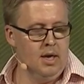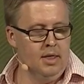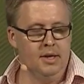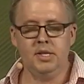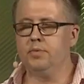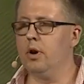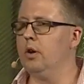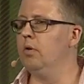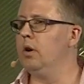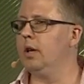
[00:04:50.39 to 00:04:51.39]
This is where
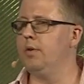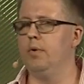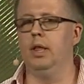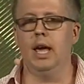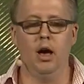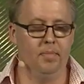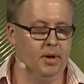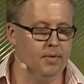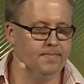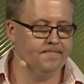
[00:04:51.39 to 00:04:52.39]
Google can really help
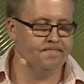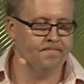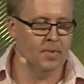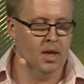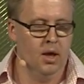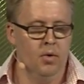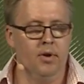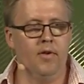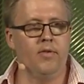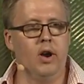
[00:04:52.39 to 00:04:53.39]
you.
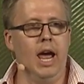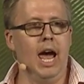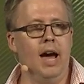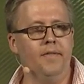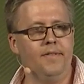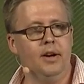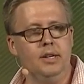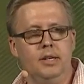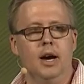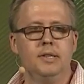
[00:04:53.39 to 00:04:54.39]
We have over half a
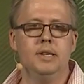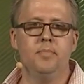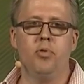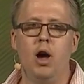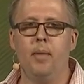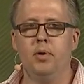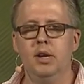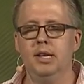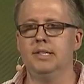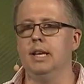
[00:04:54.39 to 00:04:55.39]
dozen
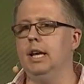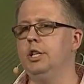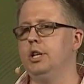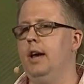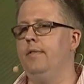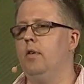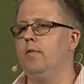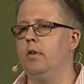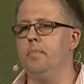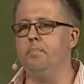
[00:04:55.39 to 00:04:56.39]
properties that each have
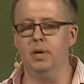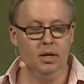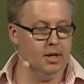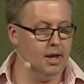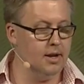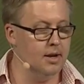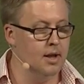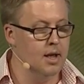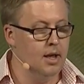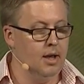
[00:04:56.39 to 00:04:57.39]
over 1 billion
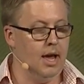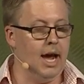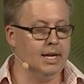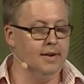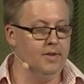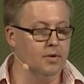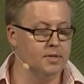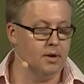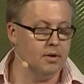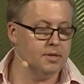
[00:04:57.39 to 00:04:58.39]
active
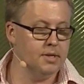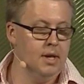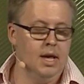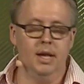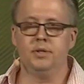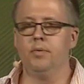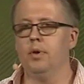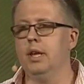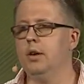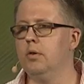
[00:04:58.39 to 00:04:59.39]
users. And so
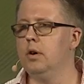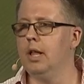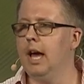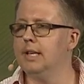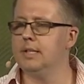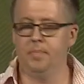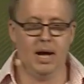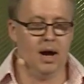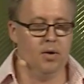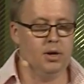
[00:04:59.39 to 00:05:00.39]
really, Google has the
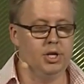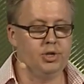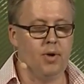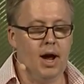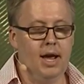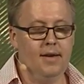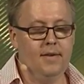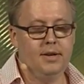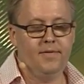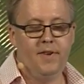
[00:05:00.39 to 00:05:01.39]
power
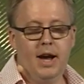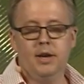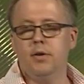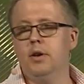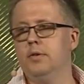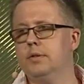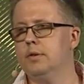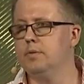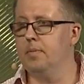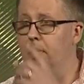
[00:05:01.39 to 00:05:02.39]
to find your
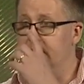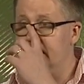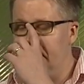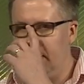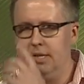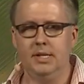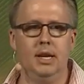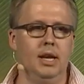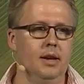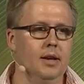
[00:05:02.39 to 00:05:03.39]
users with both
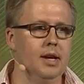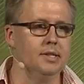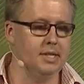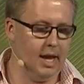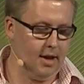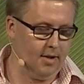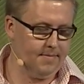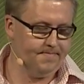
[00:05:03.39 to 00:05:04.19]
simplicity and scale.